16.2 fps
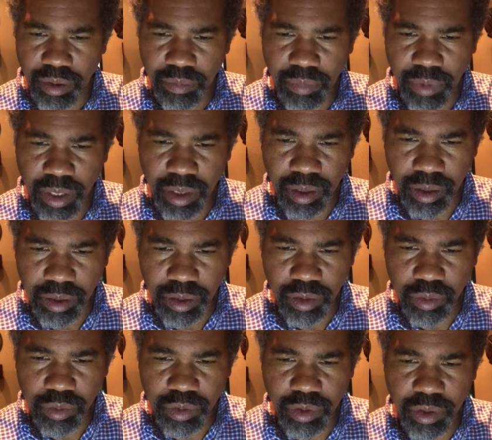make a
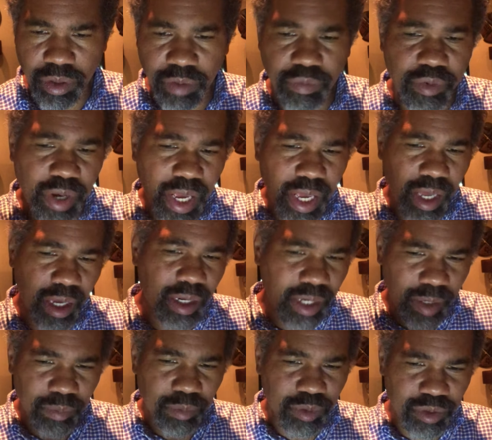U-turn. If you're
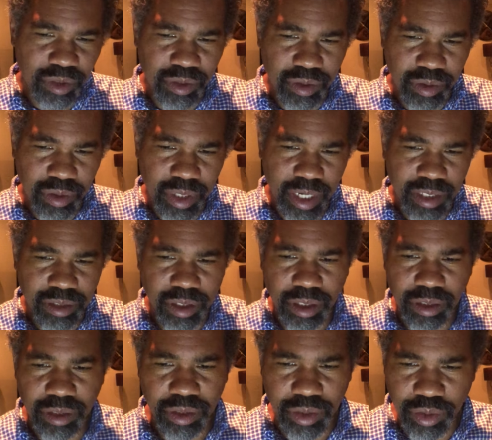unable to do that,
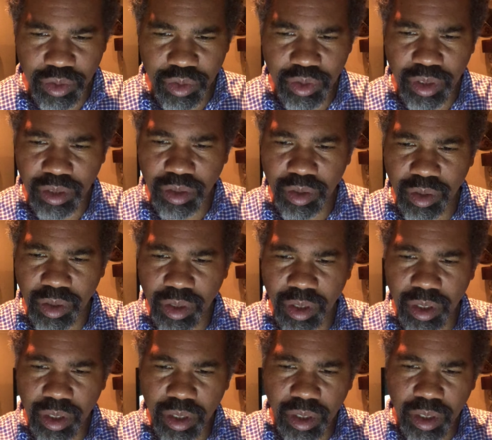talk to your instructor
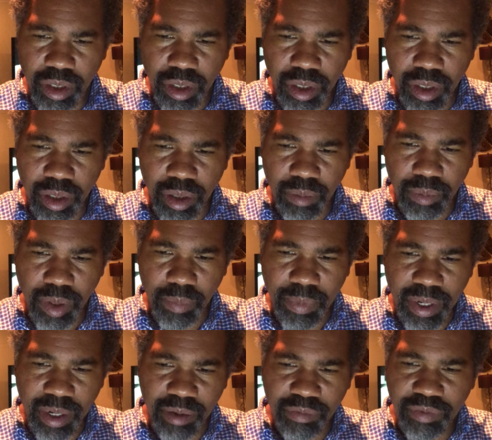
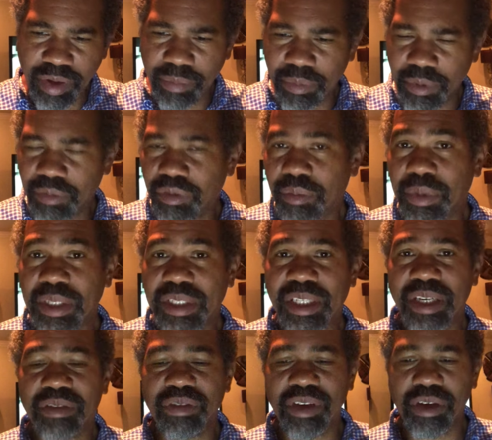about a family from a
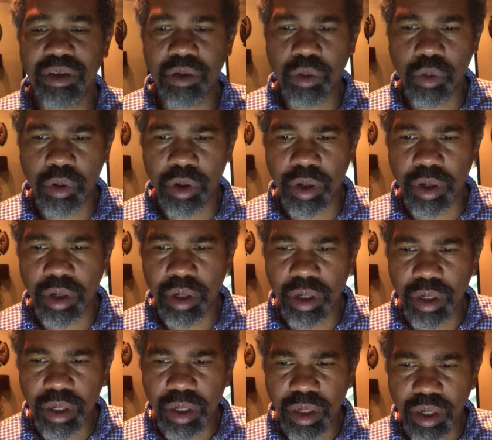TV or
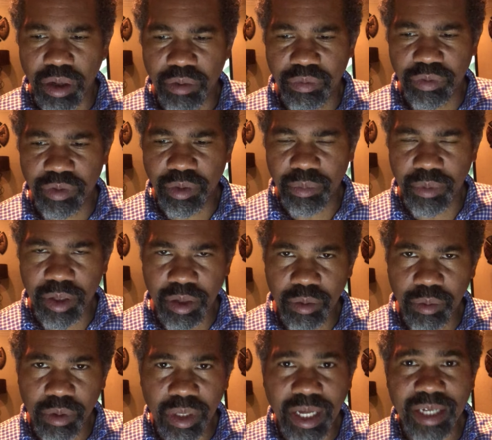a film that
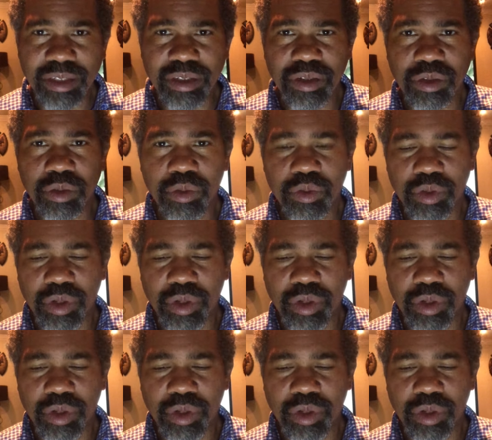you would like to use.